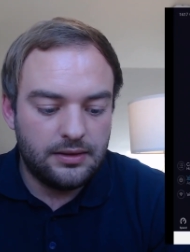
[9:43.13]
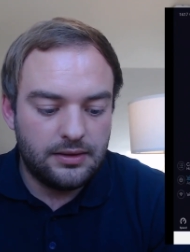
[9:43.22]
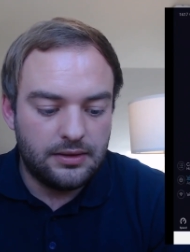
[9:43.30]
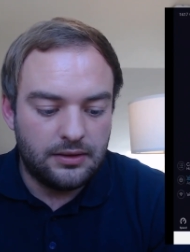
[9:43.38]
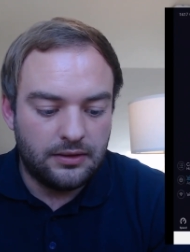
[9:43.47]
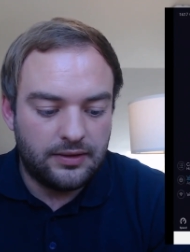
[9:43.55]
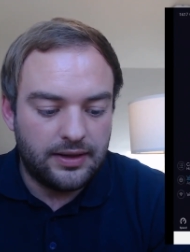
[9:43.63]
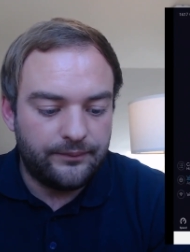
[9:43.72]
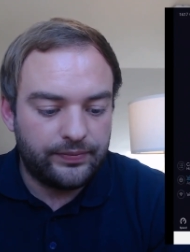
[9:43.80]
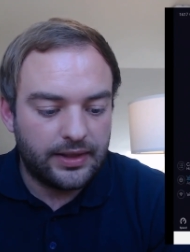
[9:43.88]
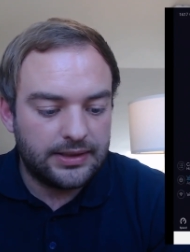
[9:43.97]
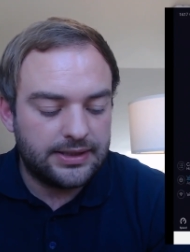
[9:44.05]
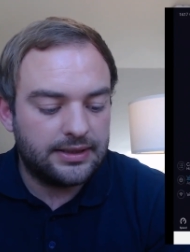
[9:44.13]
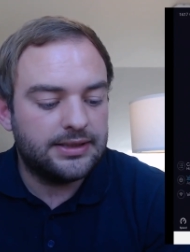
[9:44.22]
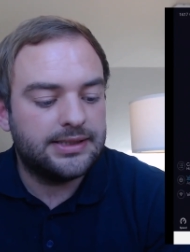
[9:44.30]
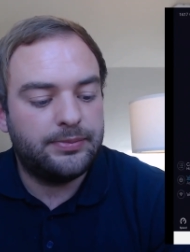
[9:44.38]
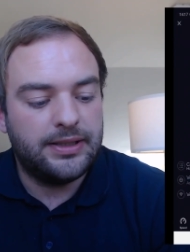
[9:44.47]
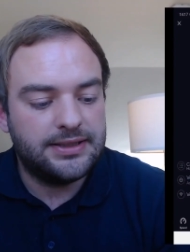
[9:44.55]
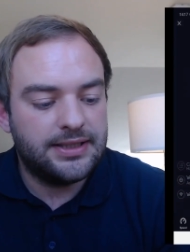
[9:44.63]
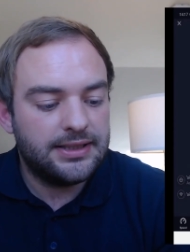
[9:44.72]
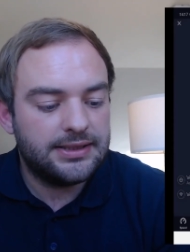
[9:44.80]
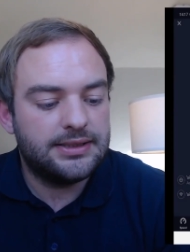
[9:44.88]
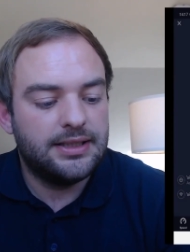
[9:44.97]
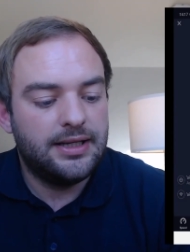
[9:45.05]
All right, second speed
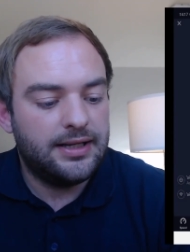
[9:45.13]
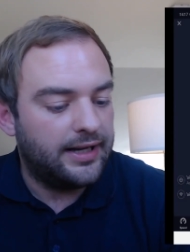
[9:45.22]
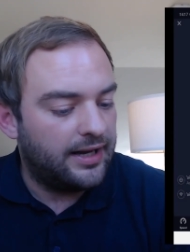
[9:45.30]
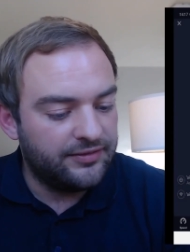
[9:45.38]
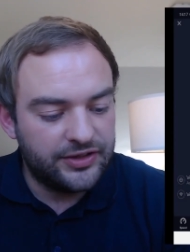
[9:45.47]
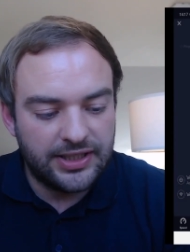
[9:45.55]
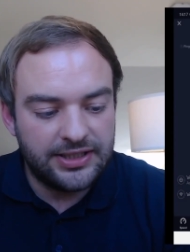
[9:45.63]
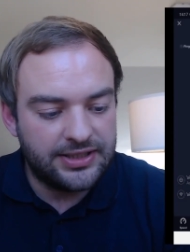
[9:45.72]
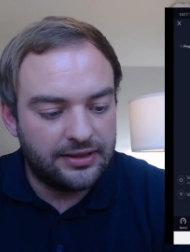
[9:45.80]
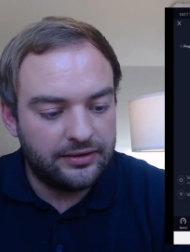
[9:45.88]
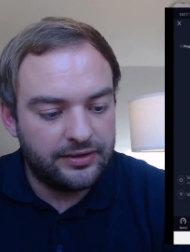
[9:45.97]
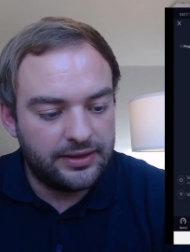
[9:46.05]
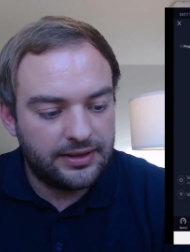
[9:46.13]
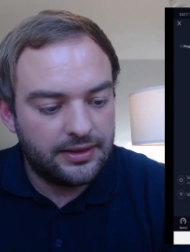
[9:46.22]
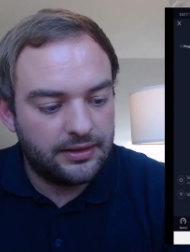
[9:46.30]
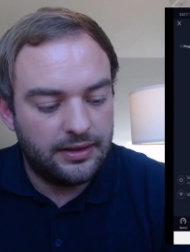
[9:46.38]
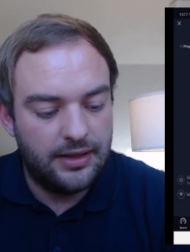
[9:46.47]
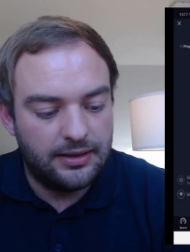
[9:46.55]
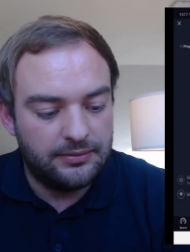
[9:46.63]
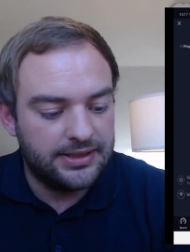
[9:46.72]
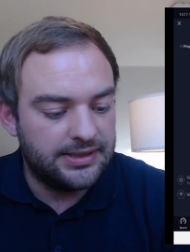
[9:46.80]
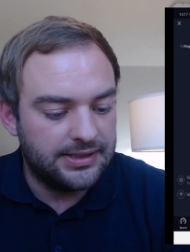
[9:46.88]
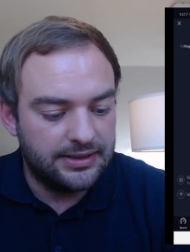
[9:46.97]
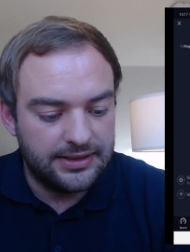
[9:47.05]
test. I haven't changed anything. This
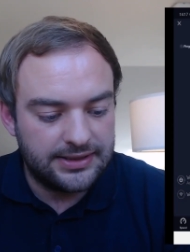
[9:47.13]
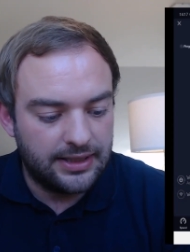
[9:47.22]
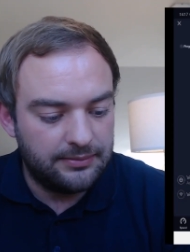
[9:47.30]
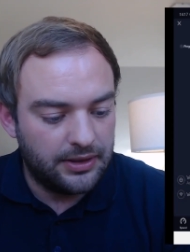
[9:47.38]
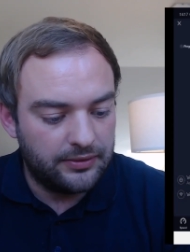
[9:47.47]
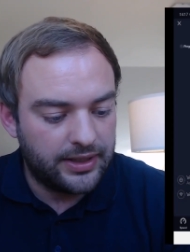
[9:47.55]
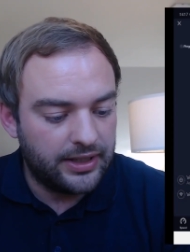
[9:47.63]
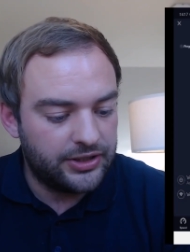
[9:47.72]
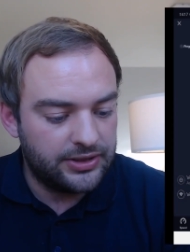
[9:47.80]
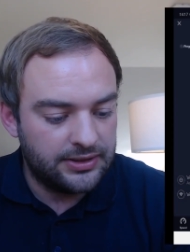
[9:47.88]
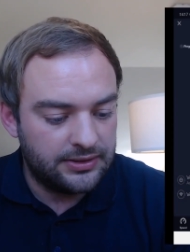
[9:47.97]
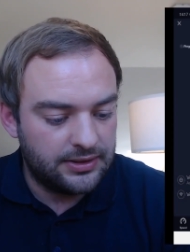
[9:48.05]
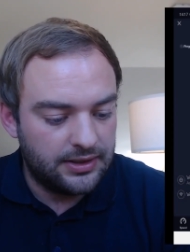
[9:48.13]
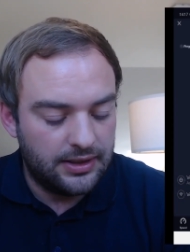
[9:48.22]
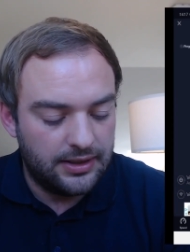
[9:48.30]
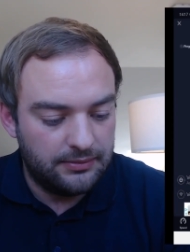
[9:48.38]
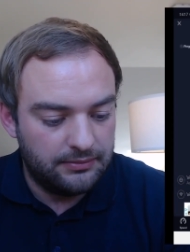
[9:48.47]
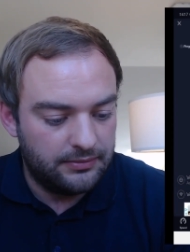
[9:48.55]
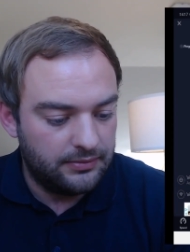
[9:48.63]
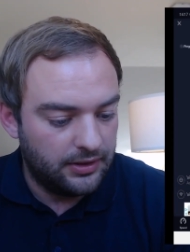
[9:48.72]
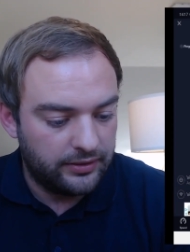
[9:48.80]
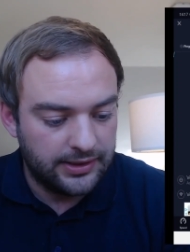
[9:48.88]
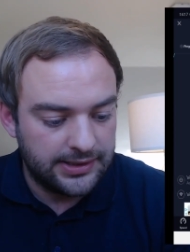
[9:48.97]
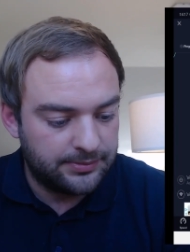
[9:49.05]
is in the same location.
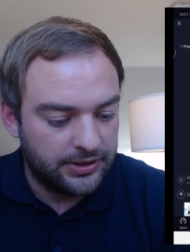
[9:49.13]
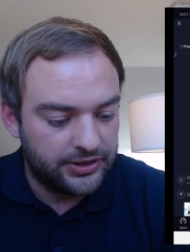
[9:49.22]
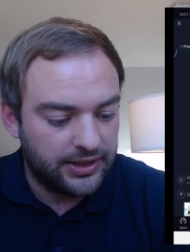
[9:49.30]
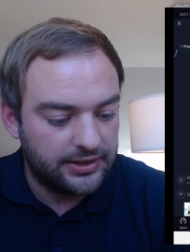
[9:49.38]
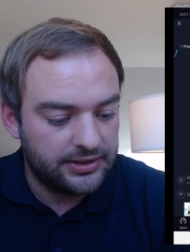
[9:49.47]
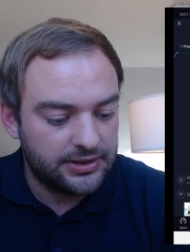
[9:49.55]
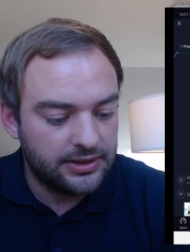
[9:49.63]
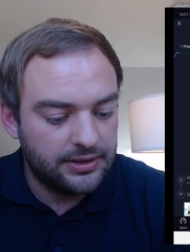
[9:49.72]
Nothing's been changed.